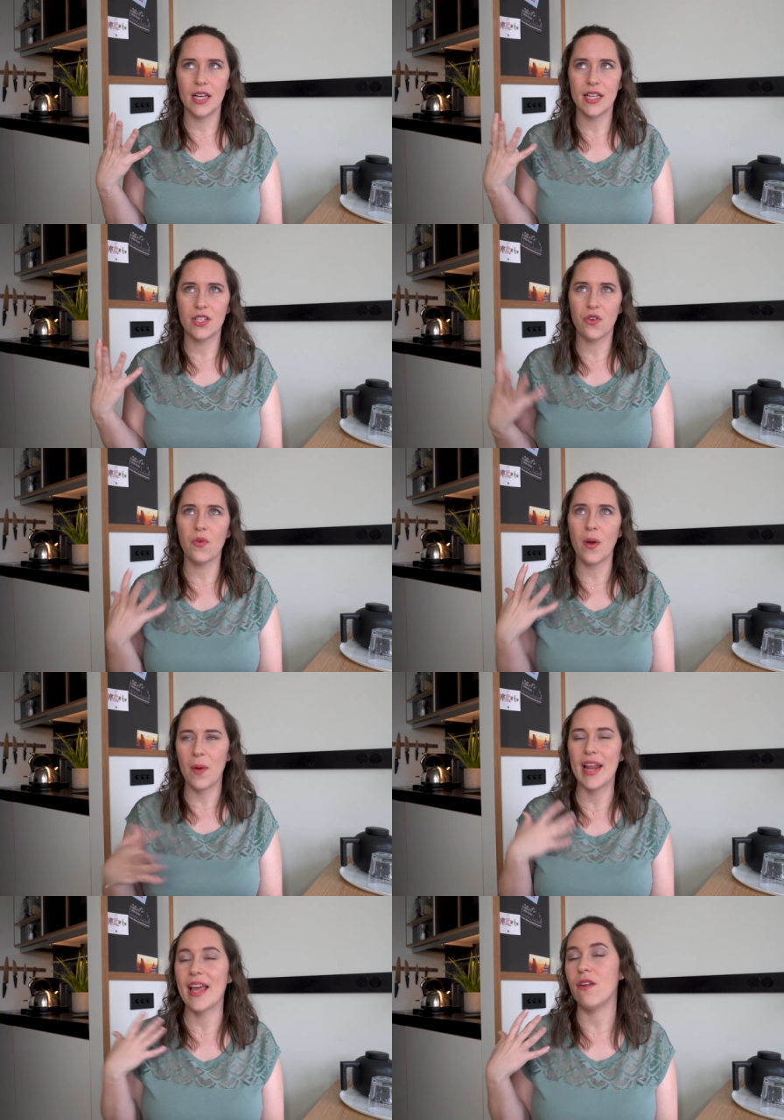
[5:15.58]
it's a great
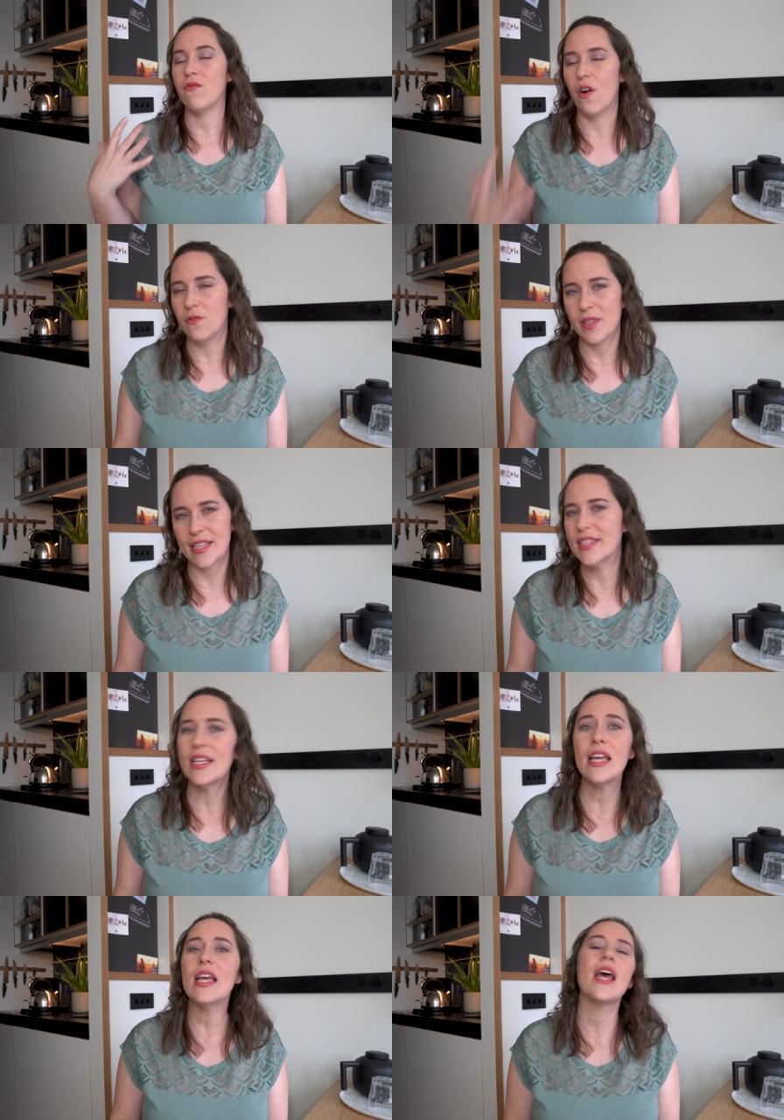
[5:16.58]
way to get involved with the
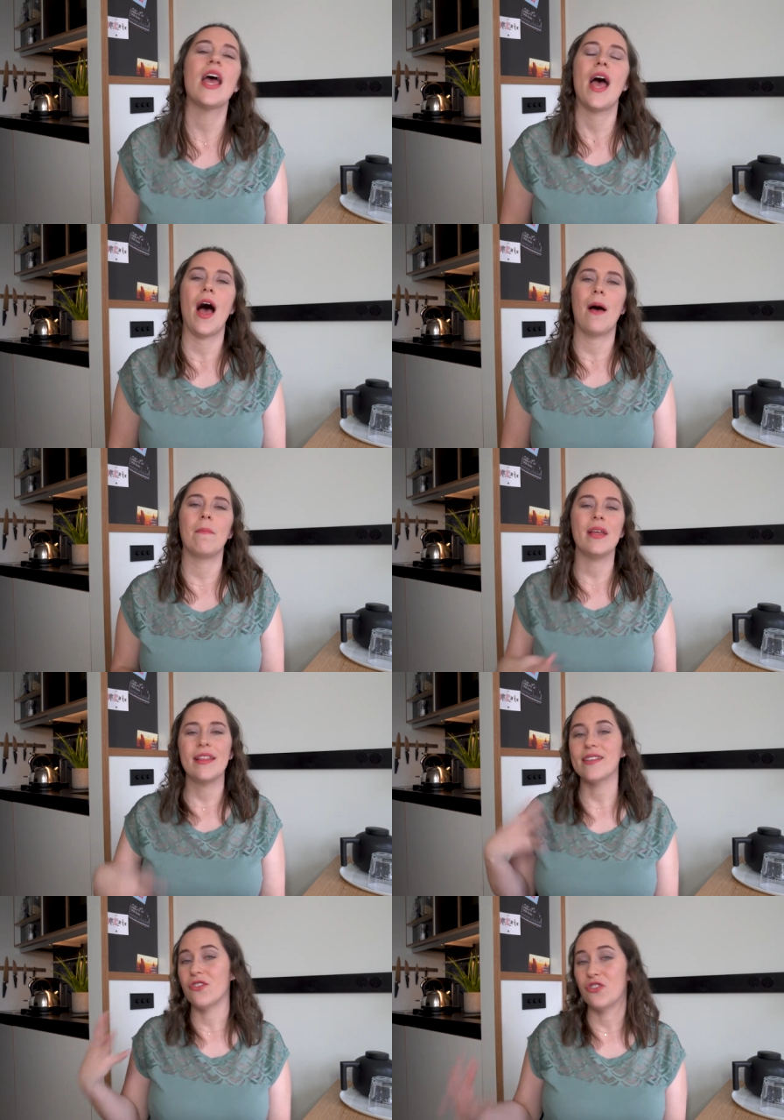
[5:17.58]
city, um,
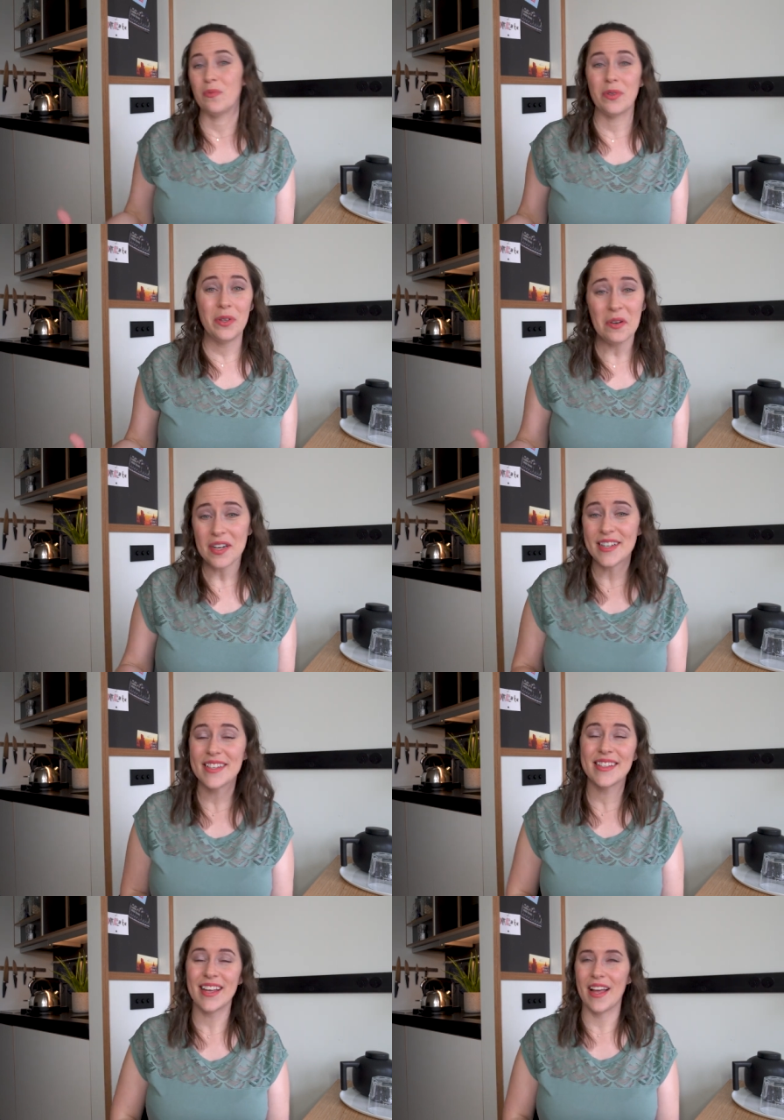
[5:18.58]
meet these
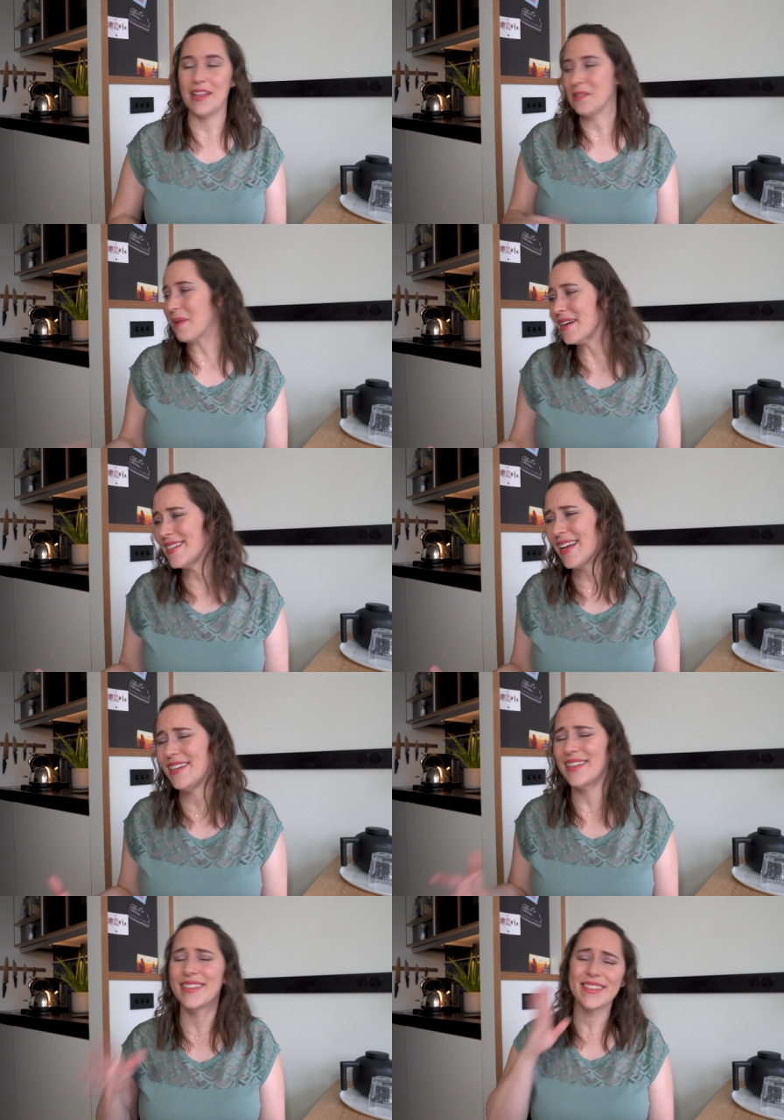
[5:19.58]
entrepreneurs and these
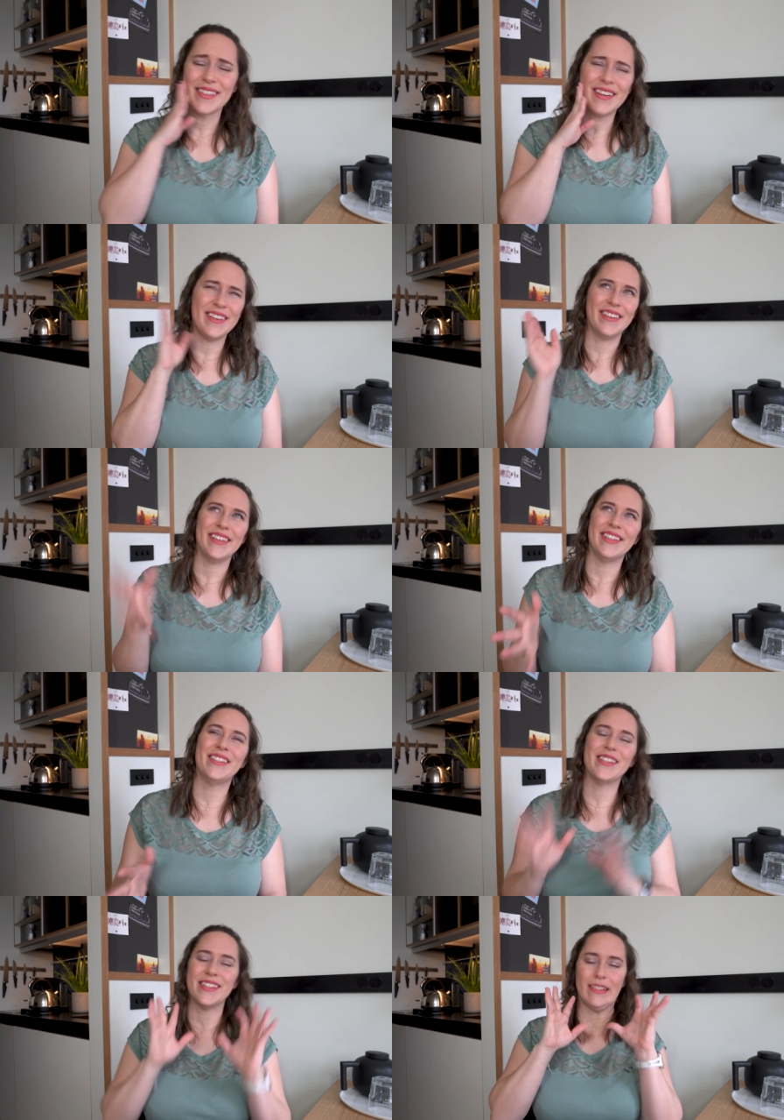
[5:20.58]
bartenders. Oh,
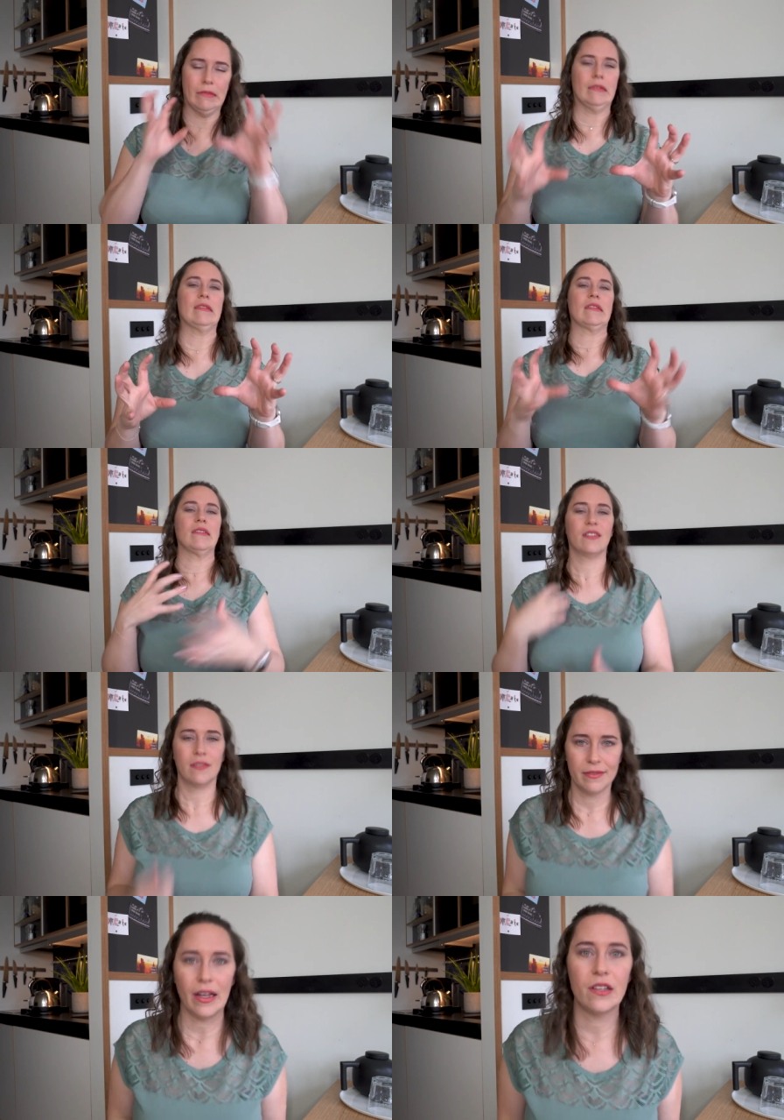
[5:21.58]
it's just
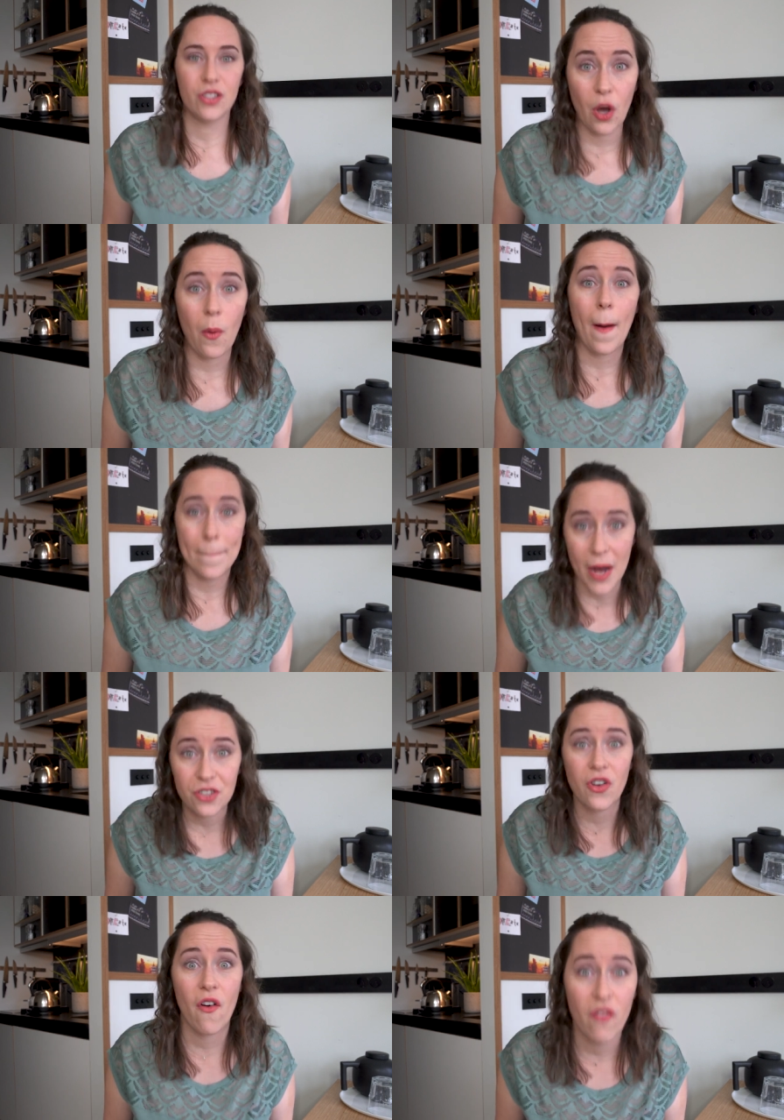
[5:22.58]
so
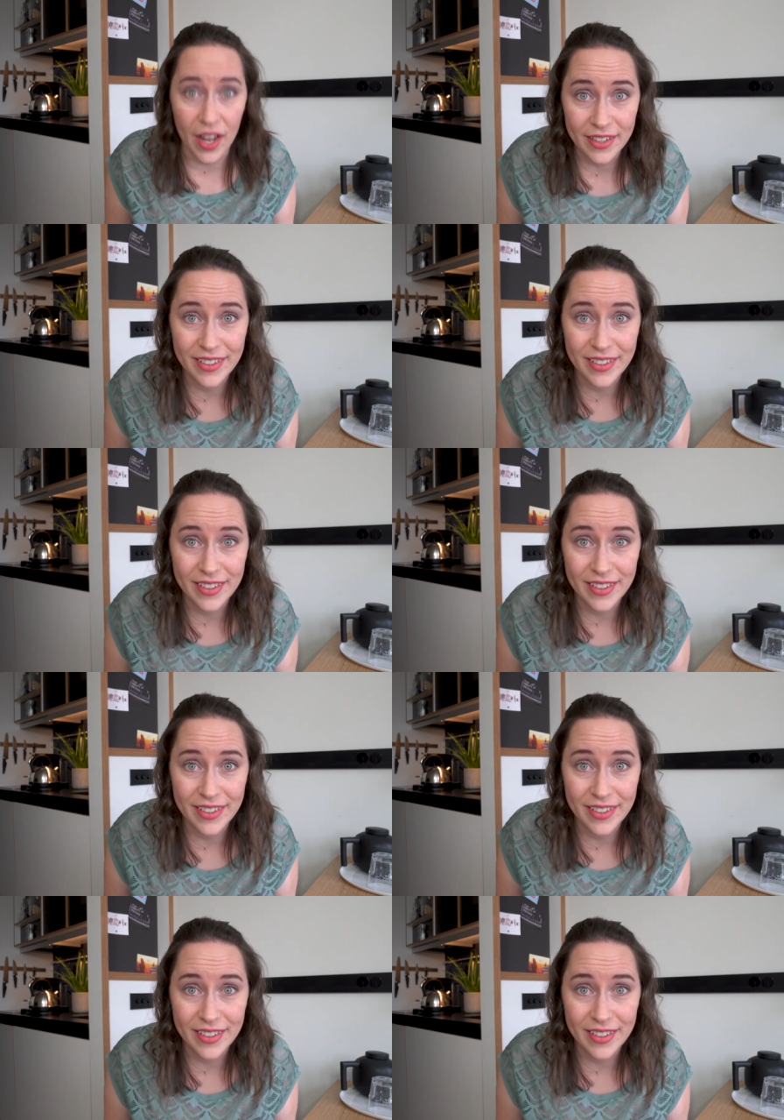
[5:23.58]
much fun.